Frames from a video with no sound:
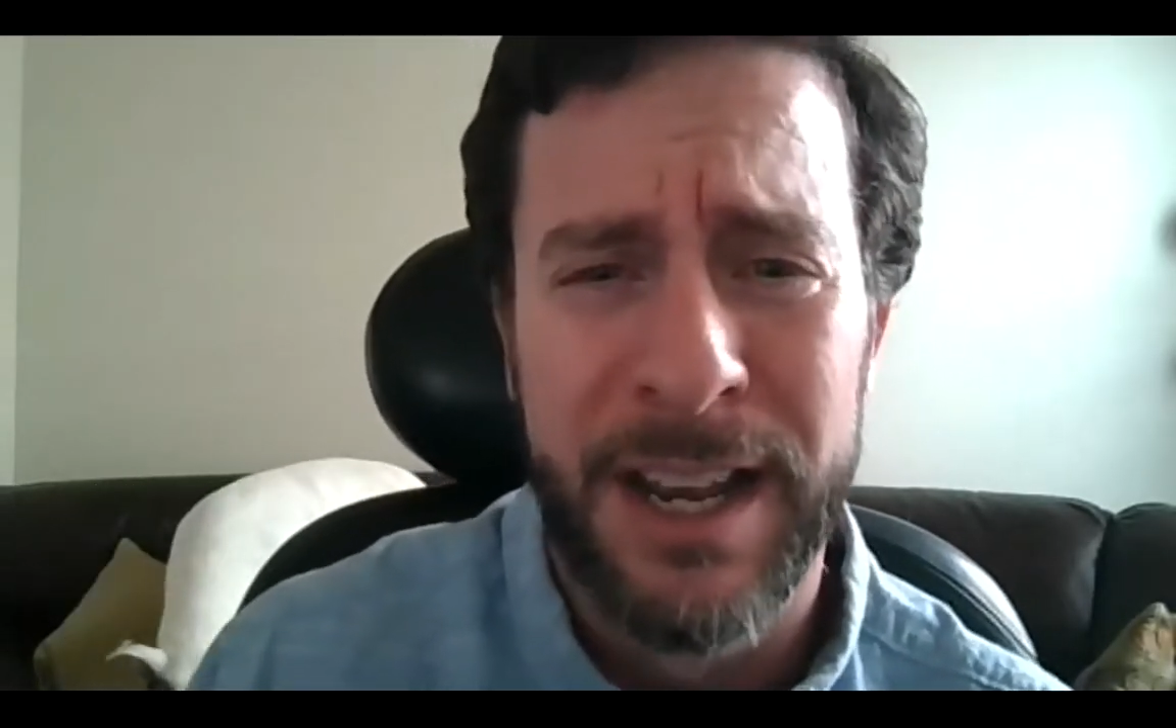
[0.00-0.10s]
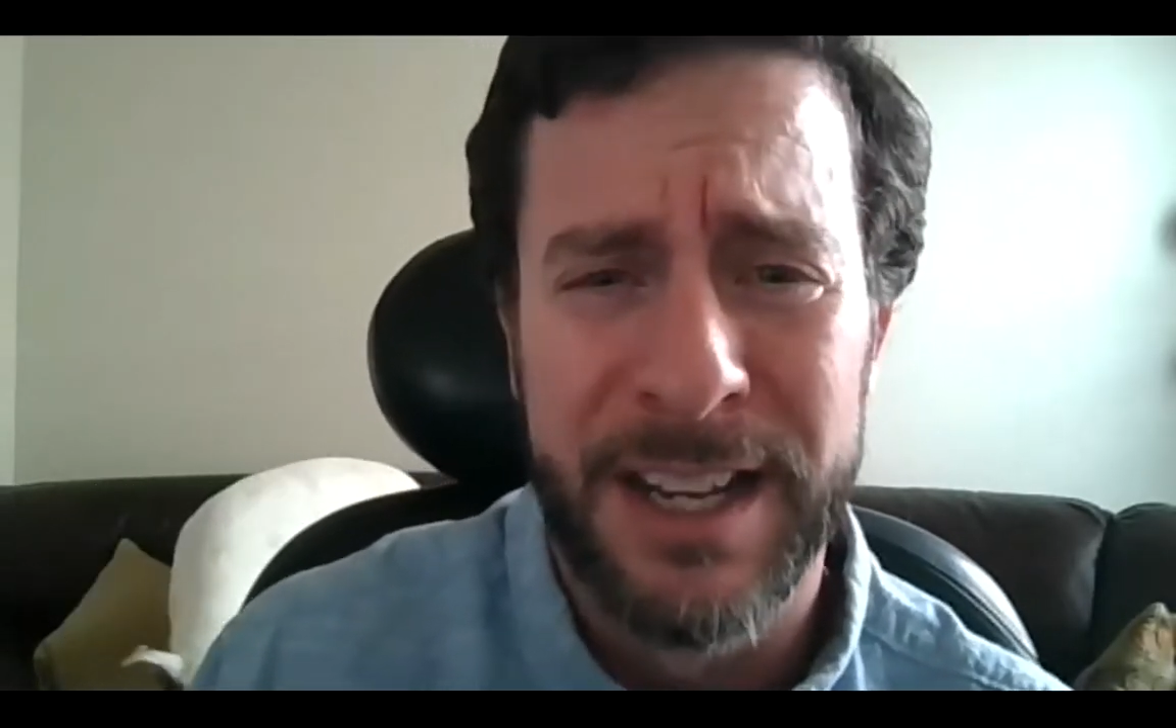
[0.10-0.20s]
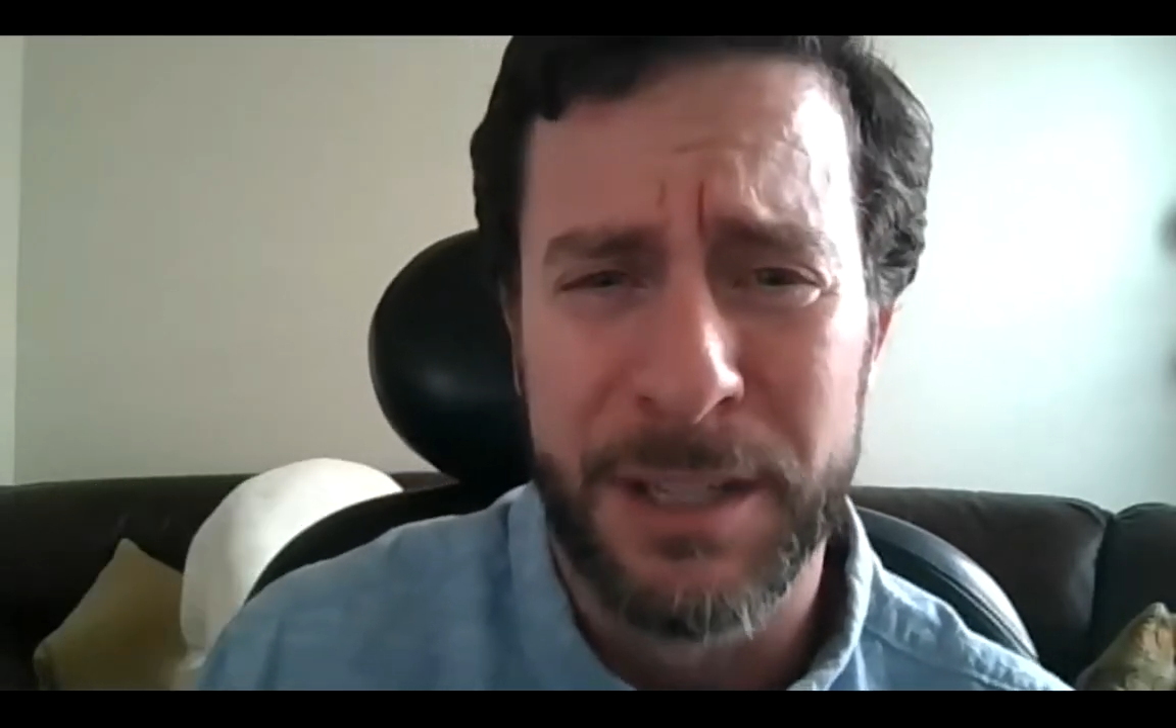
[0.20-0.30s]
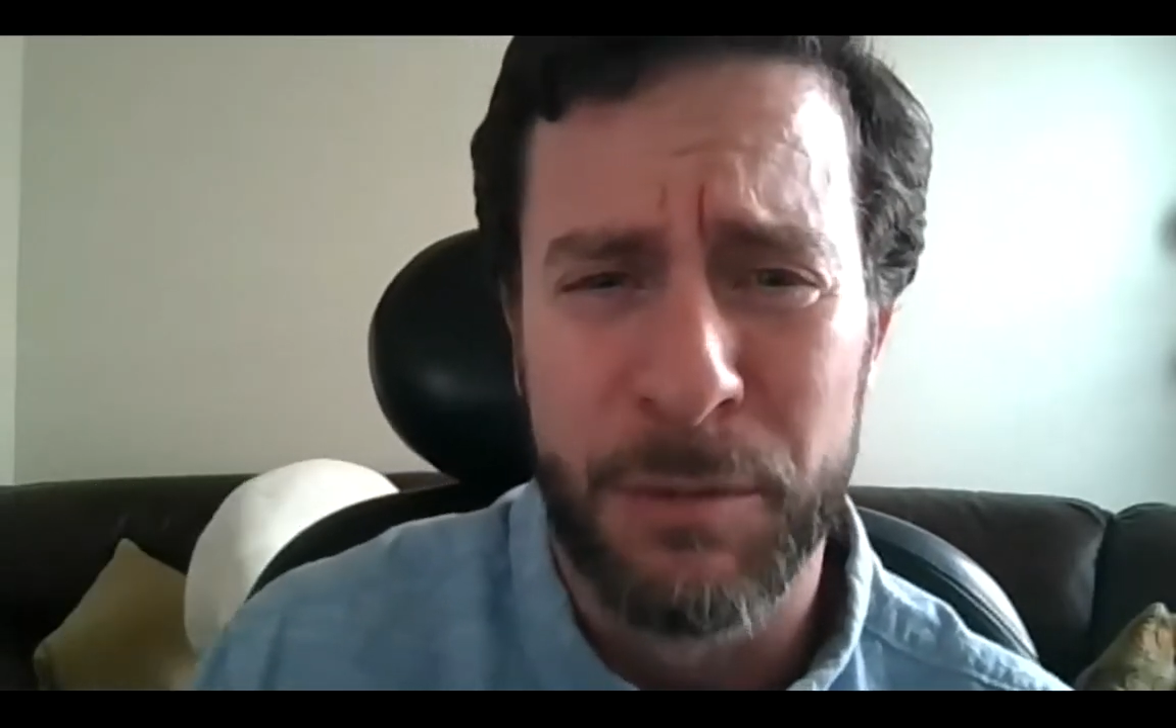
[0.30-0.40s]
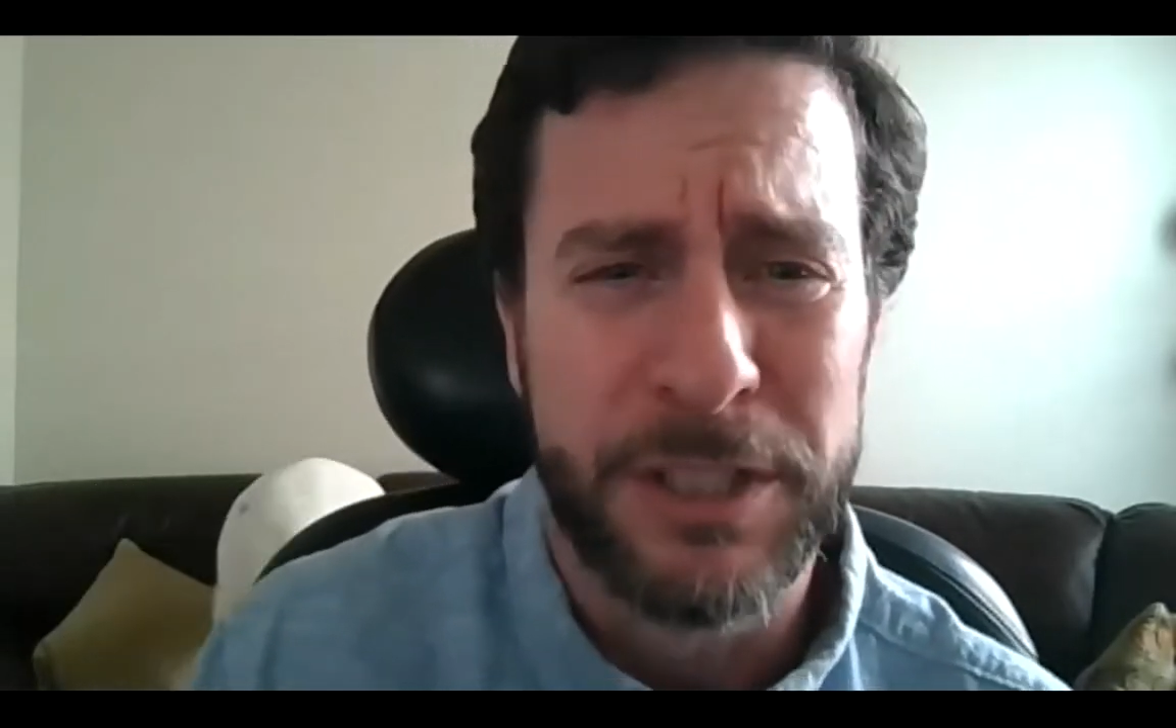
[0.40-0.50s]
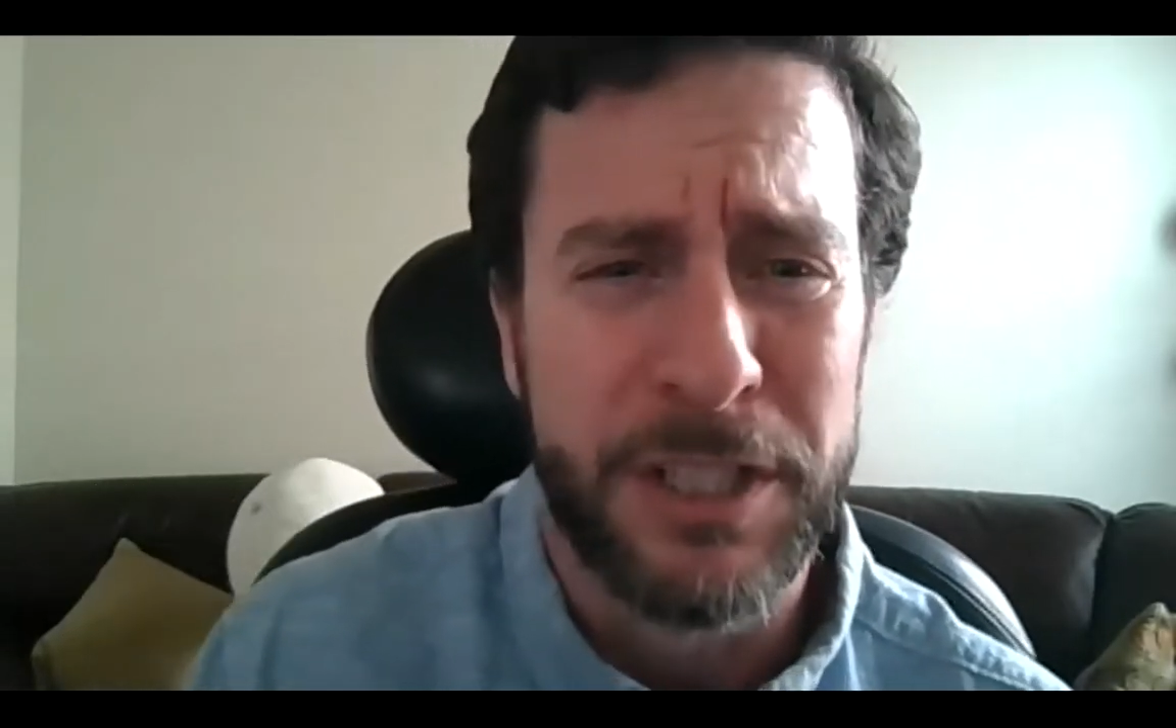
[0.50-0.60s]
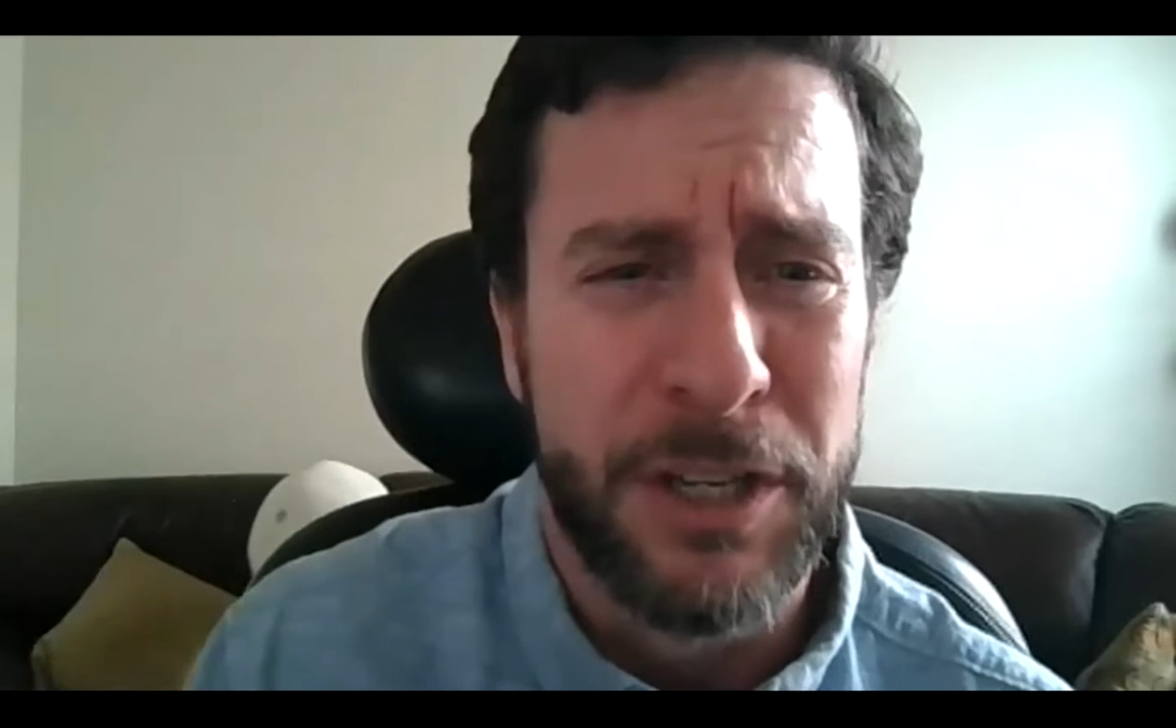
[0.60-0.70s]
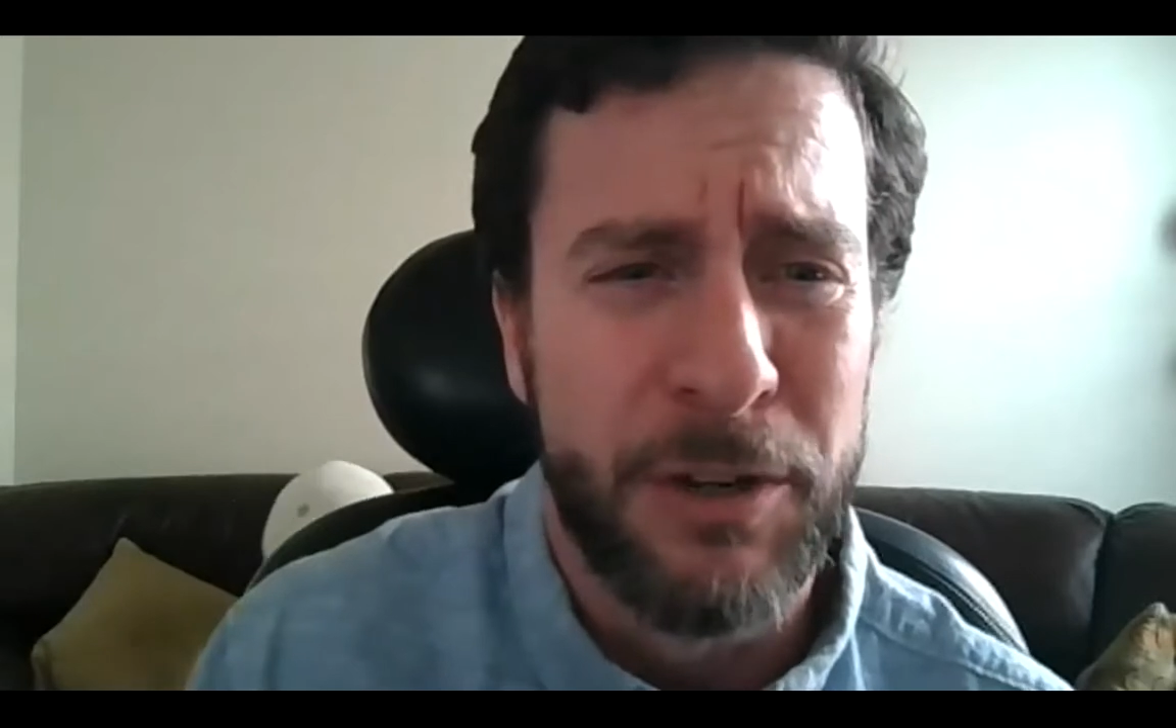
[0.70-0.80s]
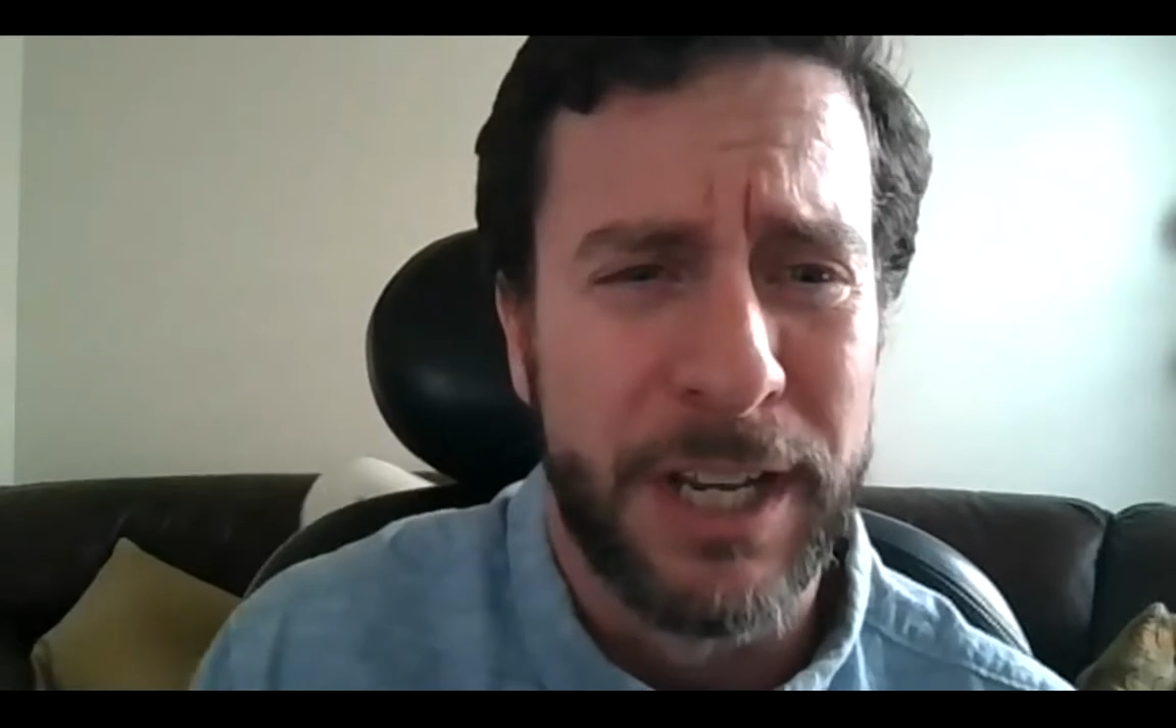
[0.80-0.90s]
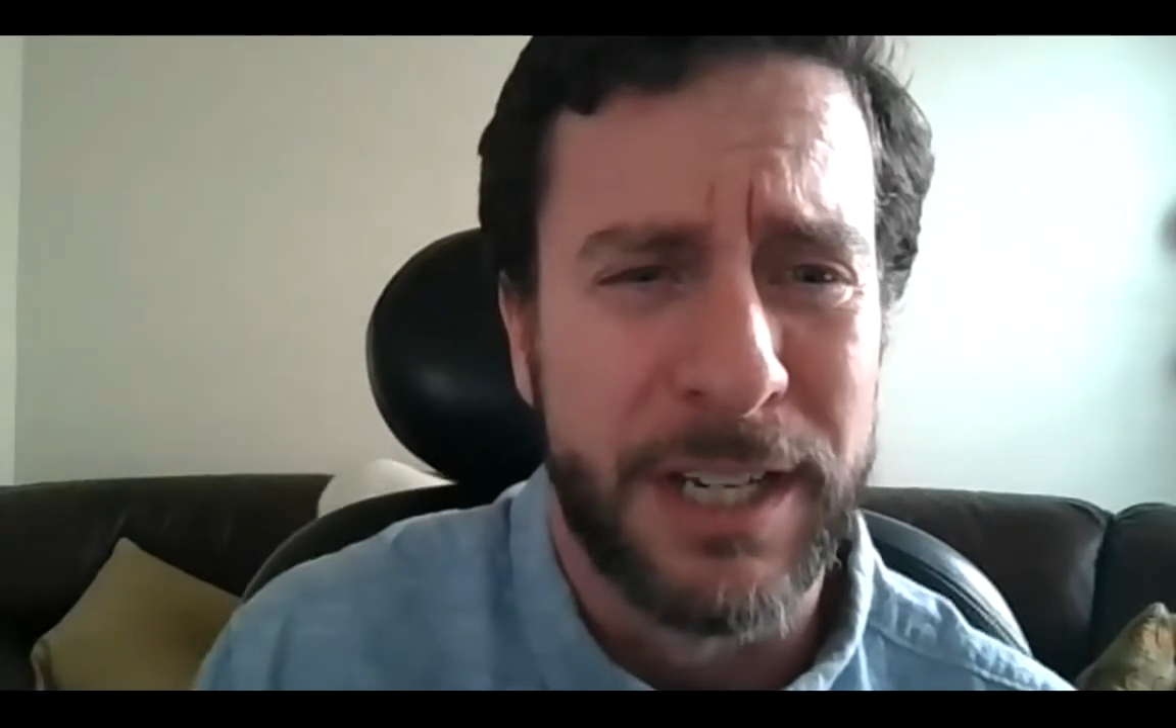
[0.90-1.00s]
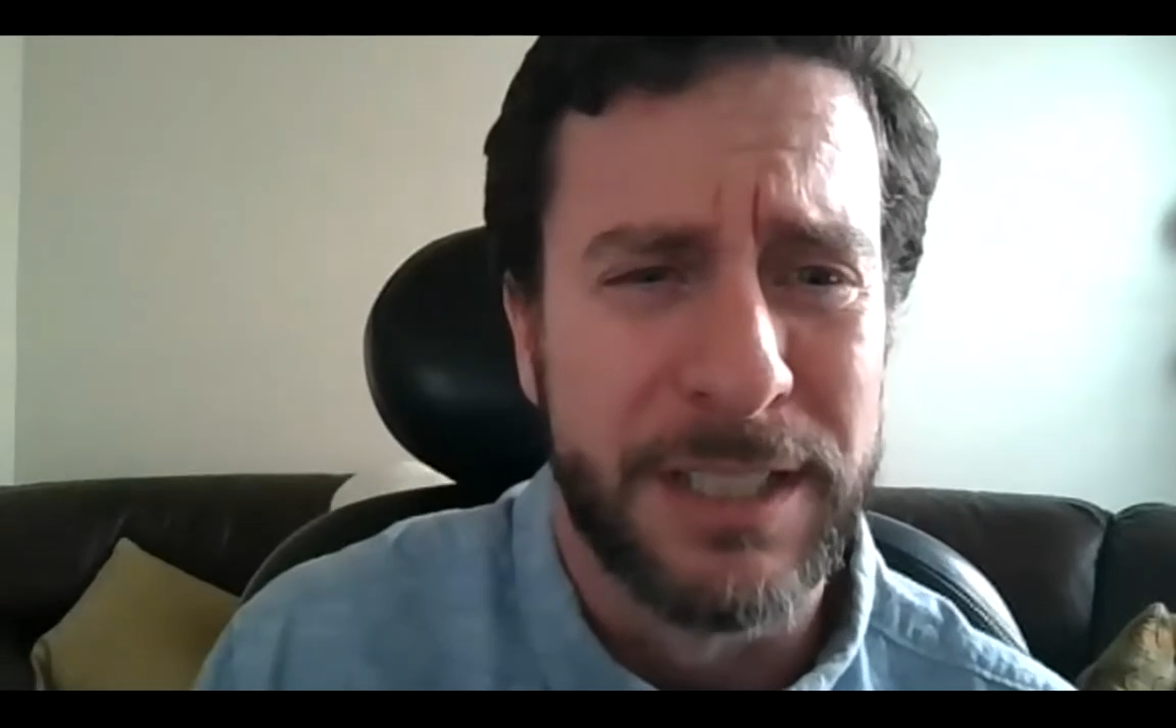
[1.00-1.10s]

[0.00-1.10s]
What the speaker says: said, what's a Unix?